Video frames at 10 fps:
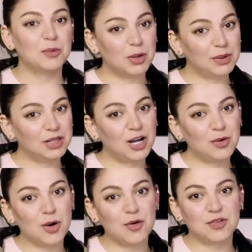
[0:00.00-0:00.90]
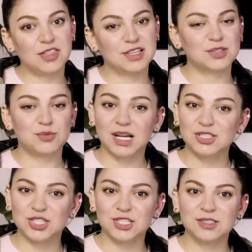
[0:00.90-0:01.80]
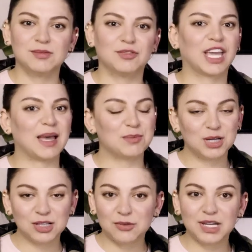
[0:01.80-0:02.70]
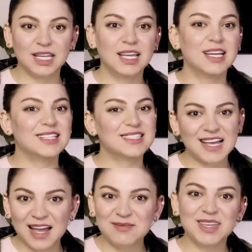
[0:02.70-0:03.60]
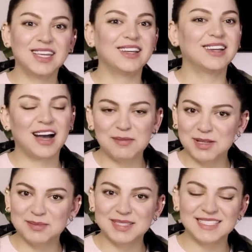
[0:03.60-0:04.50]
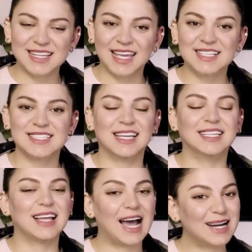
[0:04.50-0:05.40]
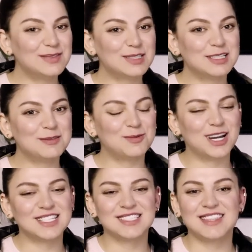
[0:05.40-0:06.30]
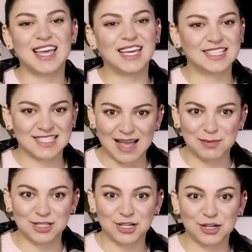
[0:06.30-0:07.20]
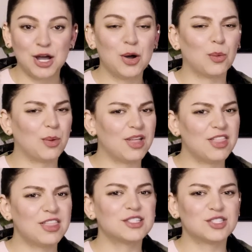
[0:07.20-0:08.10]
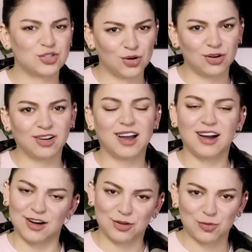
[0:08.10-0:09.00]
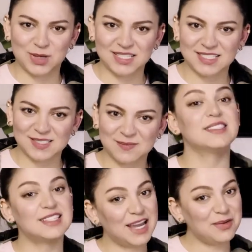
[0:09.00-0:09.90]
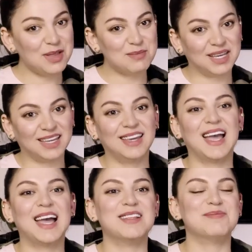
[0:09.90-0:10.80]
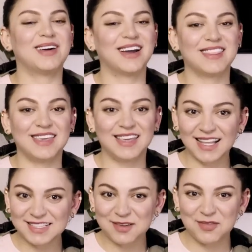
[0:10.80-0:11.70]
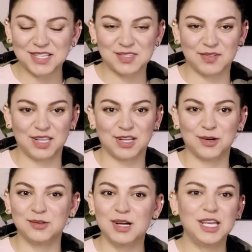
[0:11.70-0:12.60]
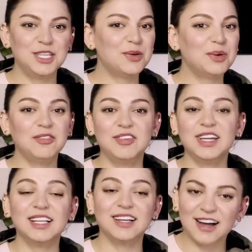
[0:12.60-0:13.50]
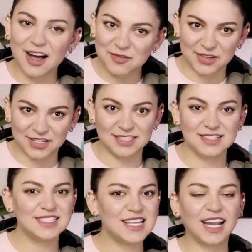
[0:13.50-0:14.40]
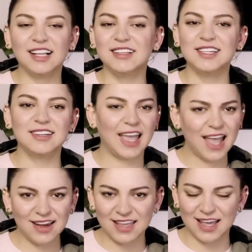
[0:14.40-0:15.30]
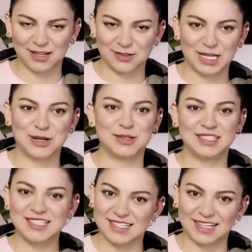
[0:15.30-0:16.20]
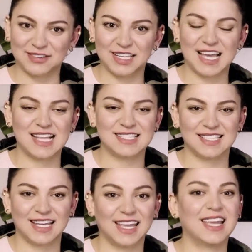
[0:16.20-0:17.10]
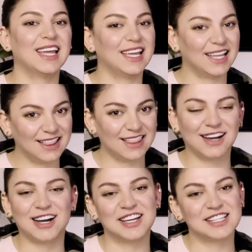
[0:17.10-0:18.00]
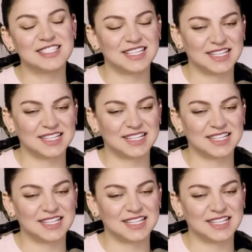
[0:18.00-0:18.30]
We will go over the structure, vocabulary, timing, common mistakes, and how to impress the examiner with strong arguments. Stay with me, and by the end of this video, you will feel confident tackling any agree or disagree essay in the IELTS